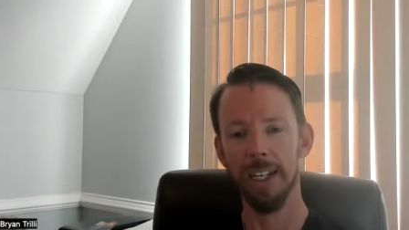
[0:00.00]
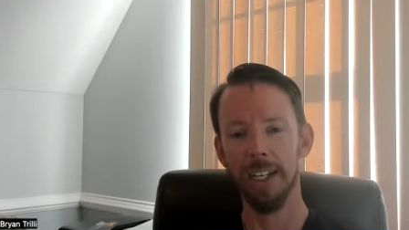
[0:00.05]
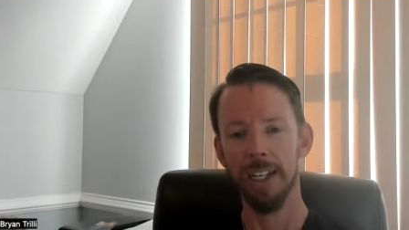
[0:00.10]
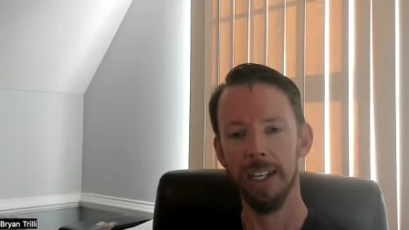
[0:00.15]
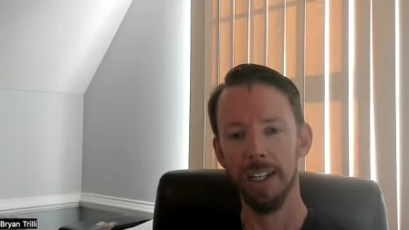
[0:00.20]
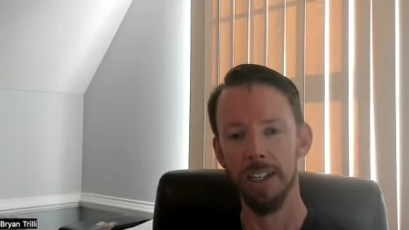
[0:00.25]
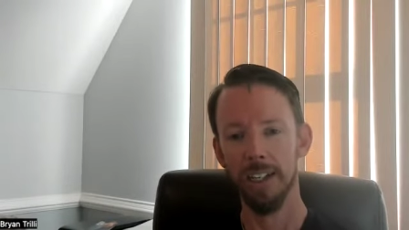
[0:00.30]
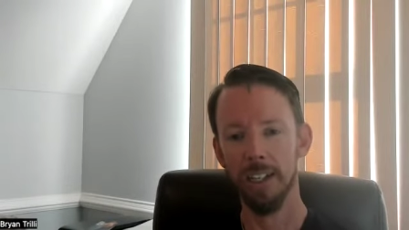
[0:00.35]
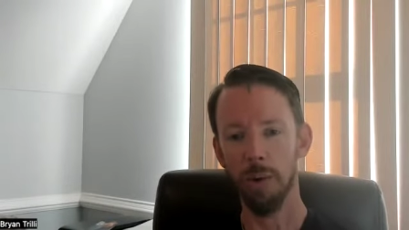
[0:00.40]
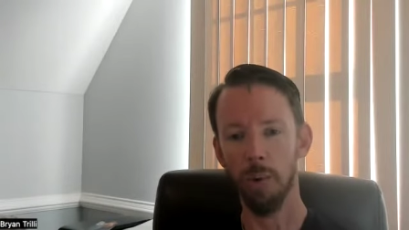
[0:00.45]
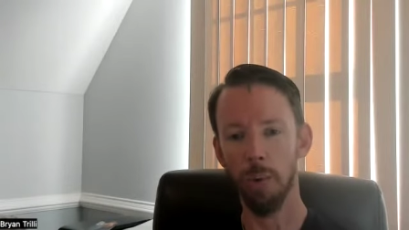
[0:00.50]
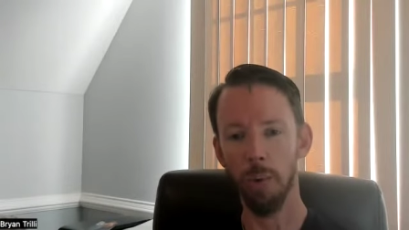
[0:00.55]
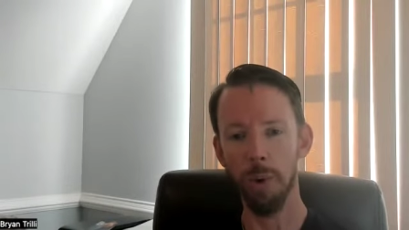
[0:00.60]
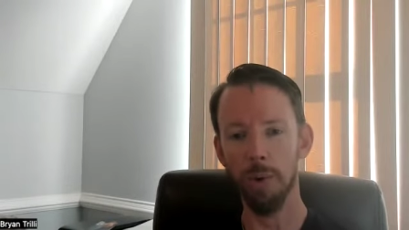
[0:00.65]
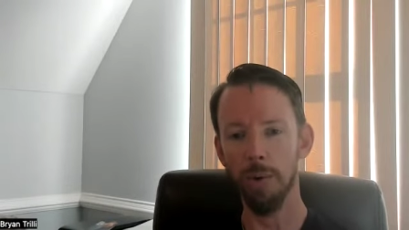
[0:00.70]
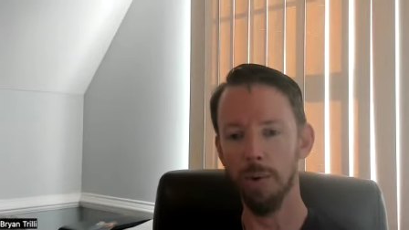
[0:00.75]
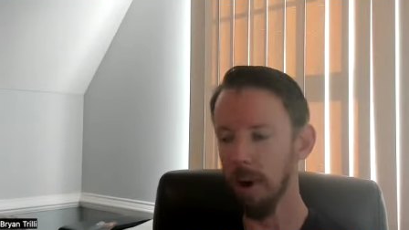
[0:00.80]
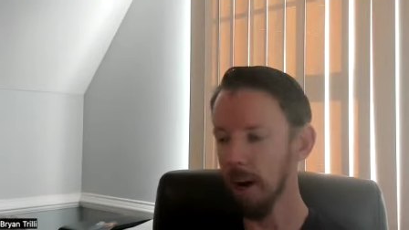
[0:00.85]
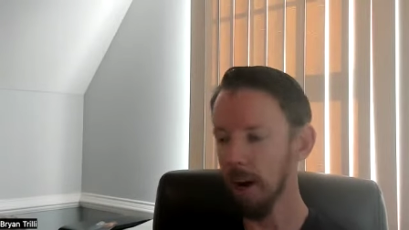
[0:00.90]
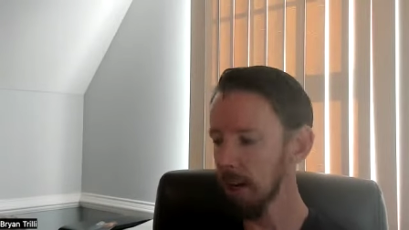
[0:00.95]
So when we were
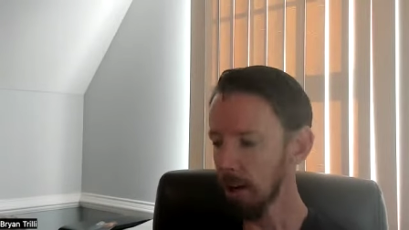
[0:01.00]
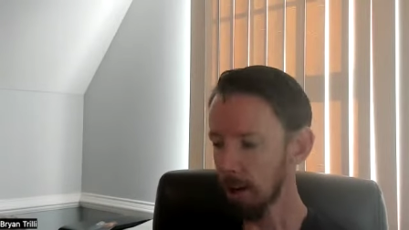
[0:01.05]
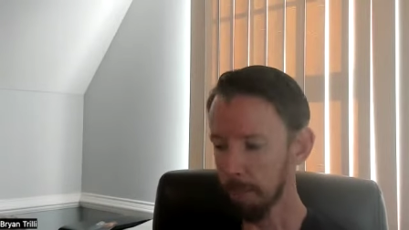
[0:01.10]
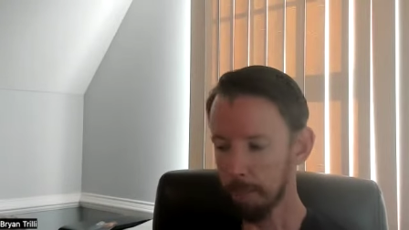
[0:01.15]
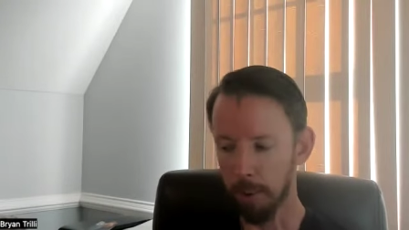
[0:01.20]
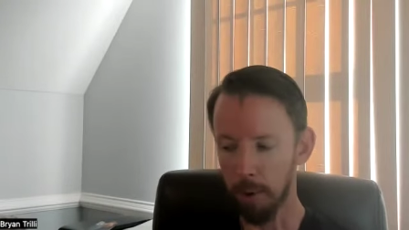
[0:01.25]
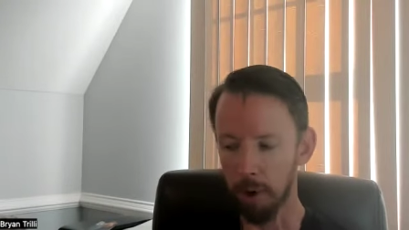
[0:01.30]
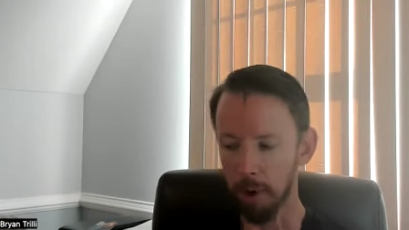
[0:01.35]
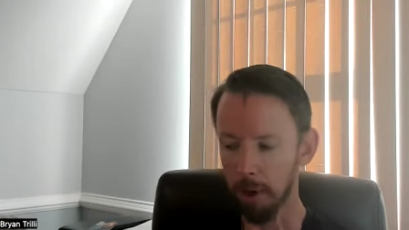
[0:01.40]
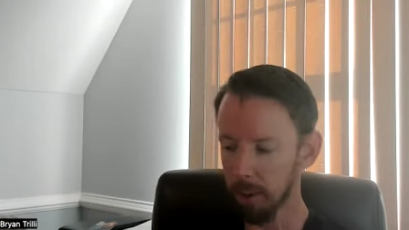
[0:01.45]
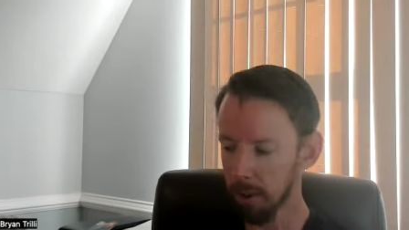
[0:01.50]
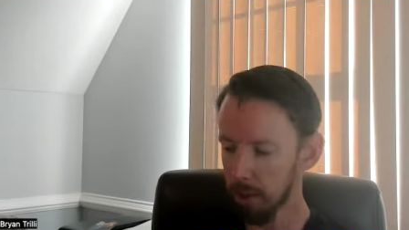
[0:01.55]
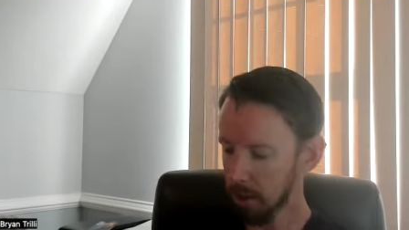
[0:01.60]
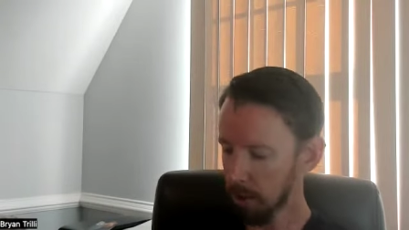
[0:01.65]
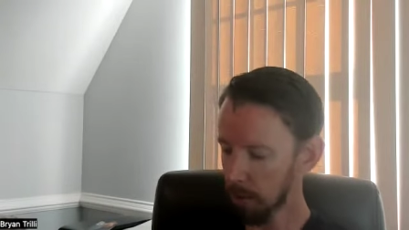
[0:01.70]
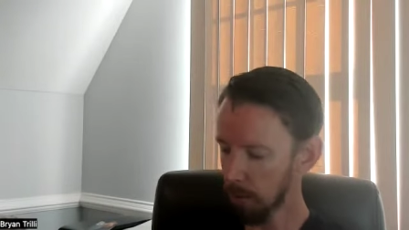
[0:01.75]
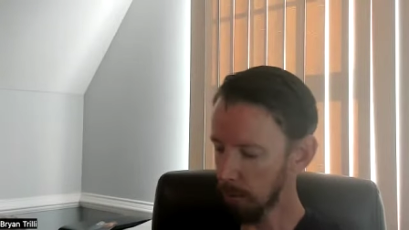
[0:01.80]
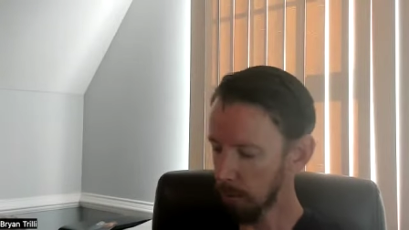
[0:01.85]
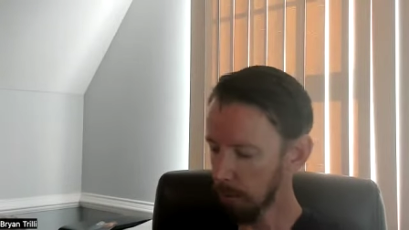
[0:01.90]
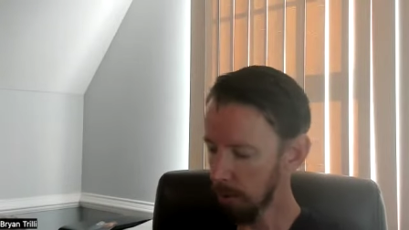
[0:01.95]
writing our book,
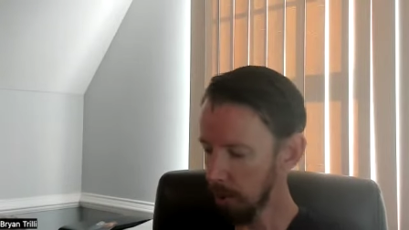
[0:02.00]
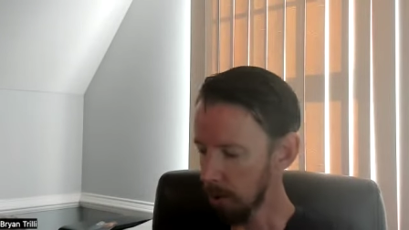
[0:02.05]
so you know,